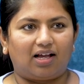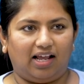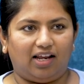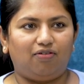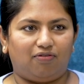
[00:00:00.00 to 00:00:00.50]

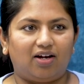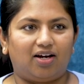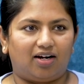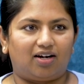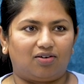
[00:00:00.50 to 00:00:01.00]
I need to
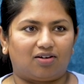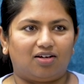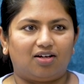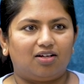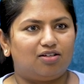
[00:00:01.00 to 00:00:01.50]
figure it out.
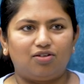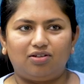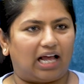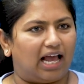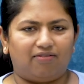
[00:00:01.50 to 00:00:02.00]
So,
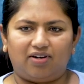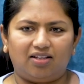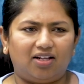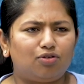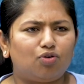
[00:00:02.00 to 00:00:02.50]
I have
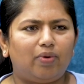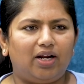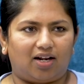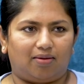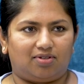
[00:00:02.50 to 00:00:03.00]
done that so
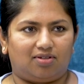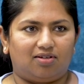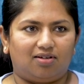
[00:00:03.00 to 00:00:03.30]
many times.